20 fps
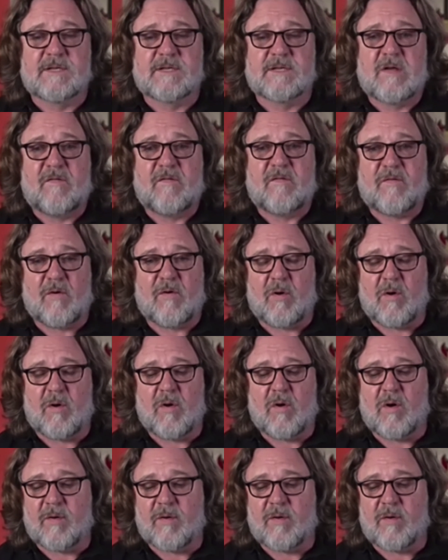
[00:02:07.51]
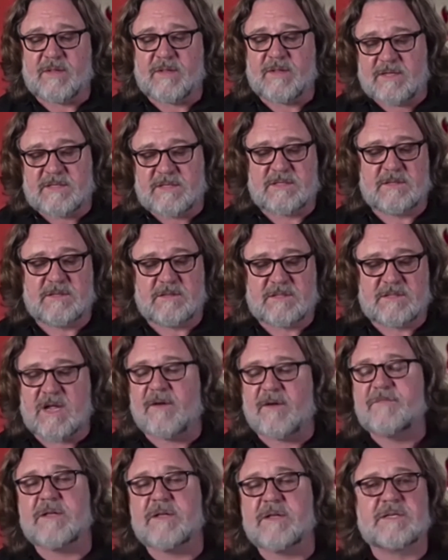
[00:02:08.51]
for this stuff
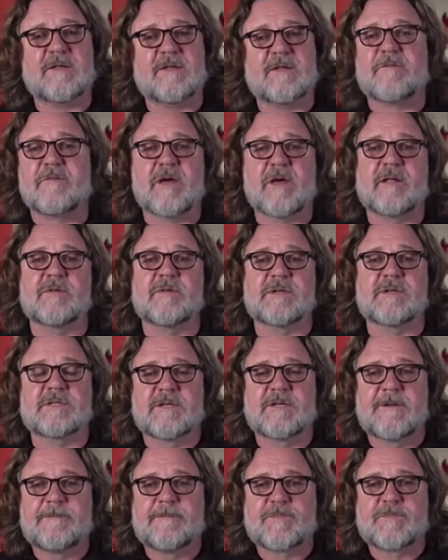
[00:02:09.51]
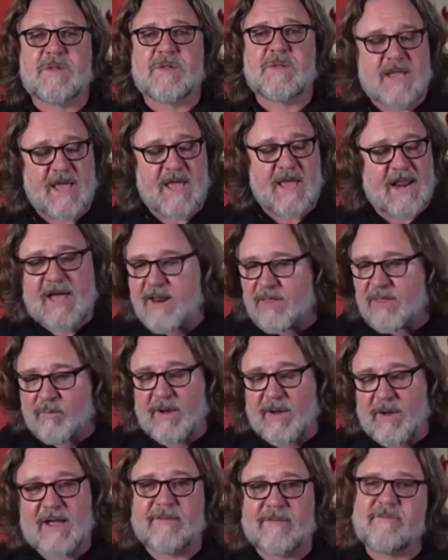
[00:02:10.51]
that's in front of us to get out of the
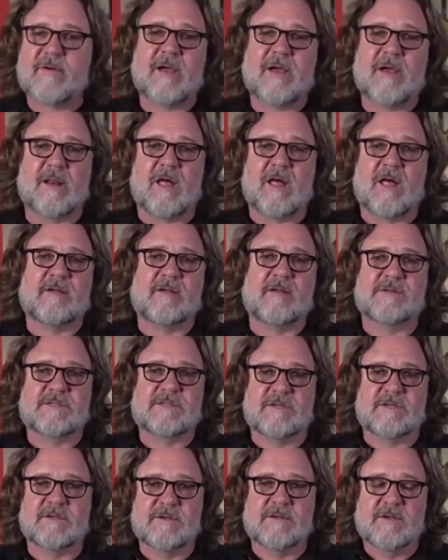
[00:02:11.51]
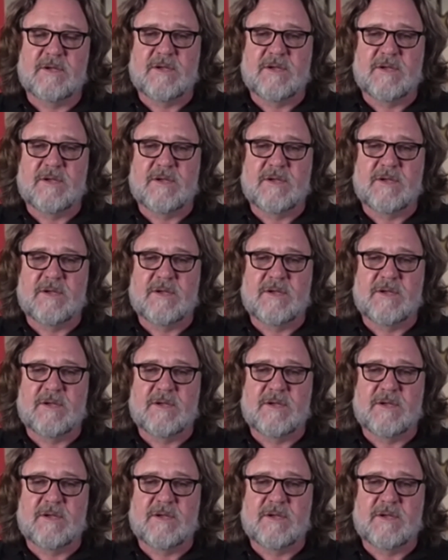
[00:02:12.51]
way and for our lives to